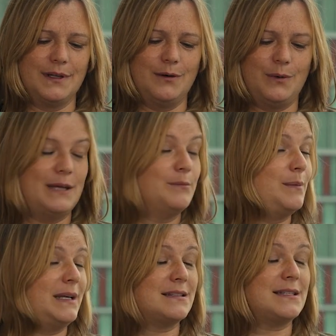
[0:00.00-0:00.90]

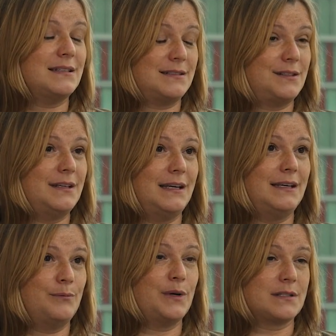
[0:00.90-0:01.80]
implemented
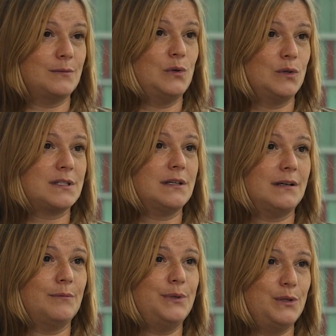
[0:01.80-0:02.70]
the bricks and
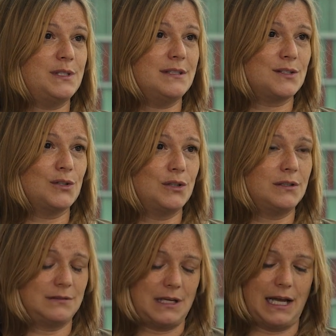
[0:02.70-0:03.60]
mortar beauty
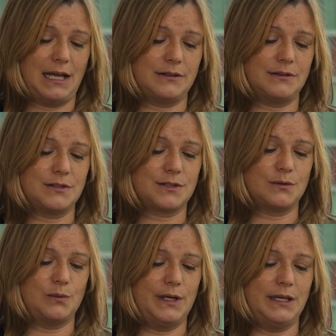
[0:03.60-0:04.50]
store, and
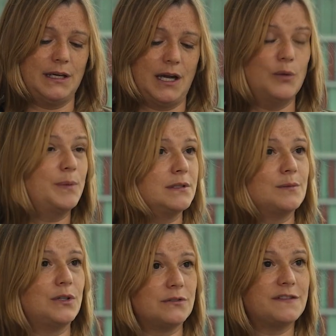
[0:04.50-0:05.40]
we opened a
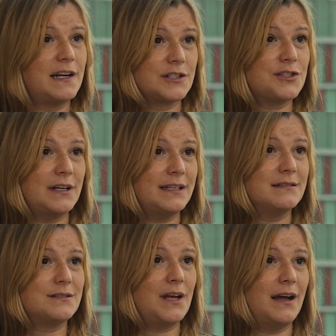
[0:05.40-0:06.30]
model factory.
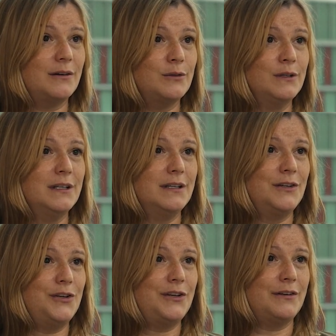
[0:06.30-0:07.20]
So,
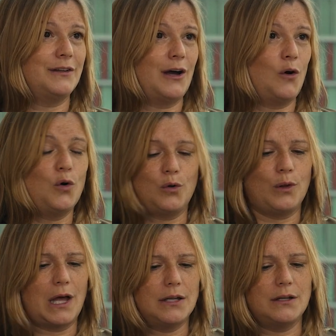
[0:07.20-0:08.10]

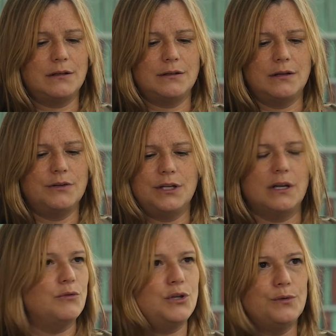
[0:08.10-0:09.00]
all,
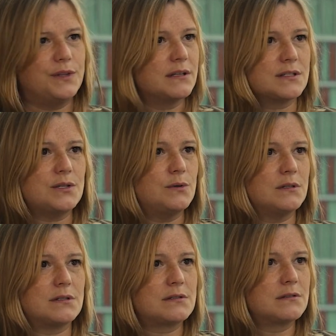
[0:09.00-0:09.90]
new things to
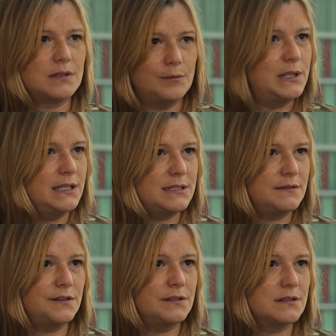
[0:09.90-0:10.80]
us, completely
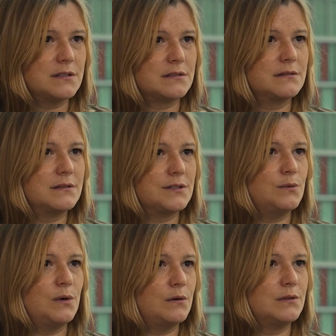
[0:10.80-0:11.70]
different to
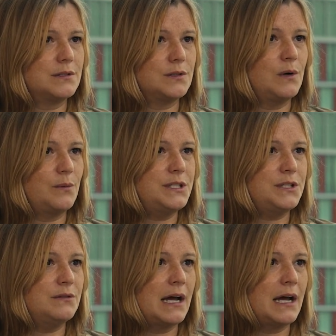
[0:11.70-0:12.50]
what we do